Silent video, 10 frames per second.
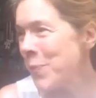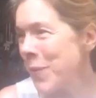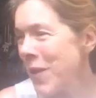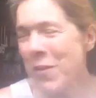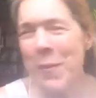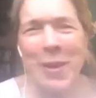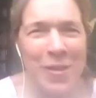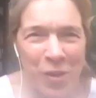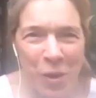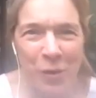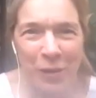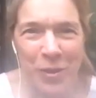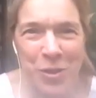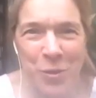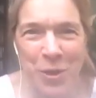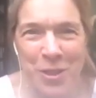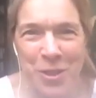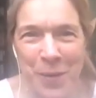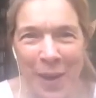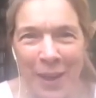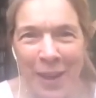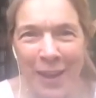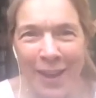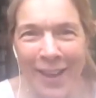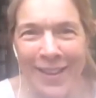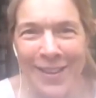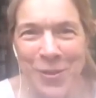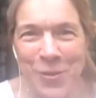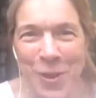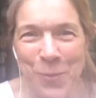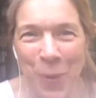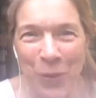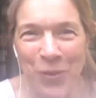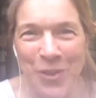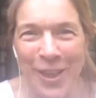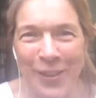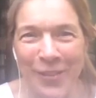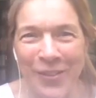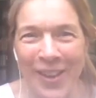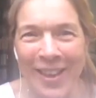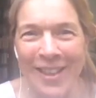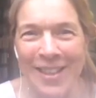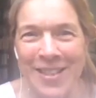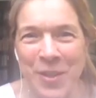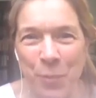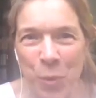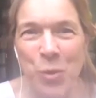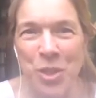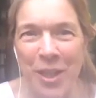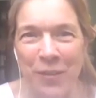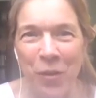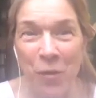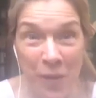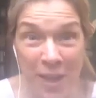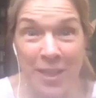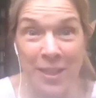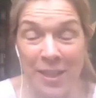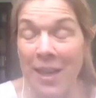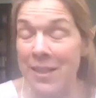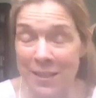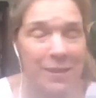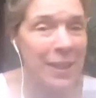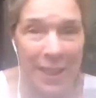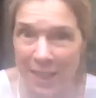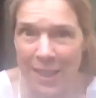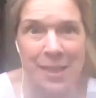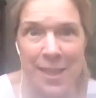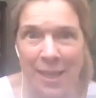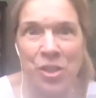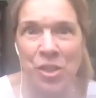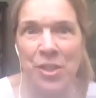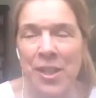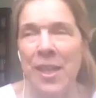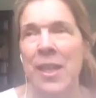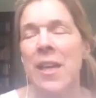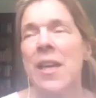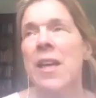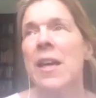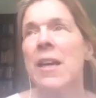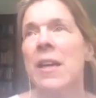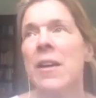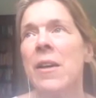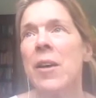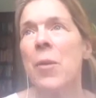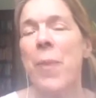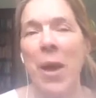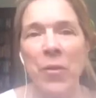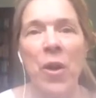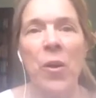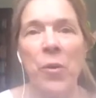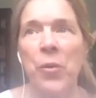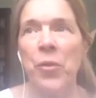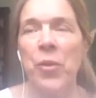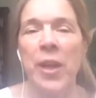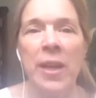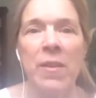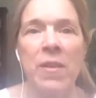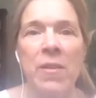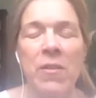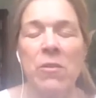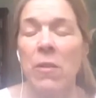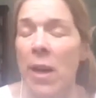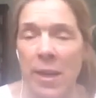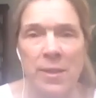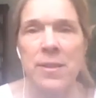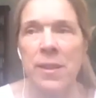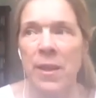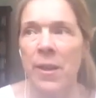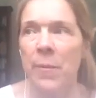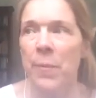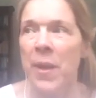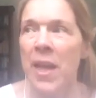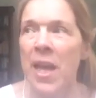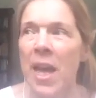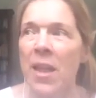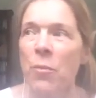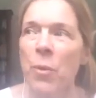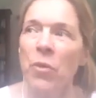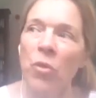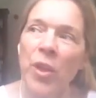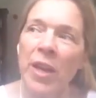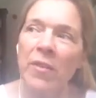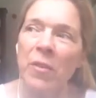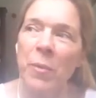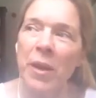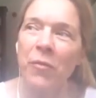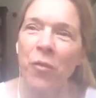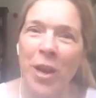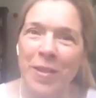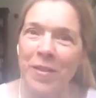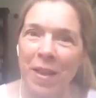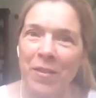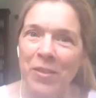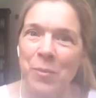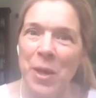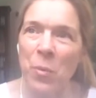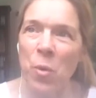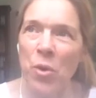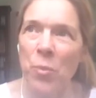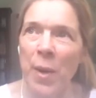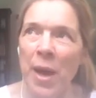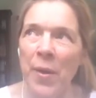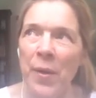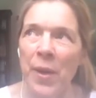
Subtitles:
it's been so lovely talking to you, Ali, and you're so positive and supportive of it, and clearly intelligent about the whole thing. It's great. But the thing is, as my friend says to me, what about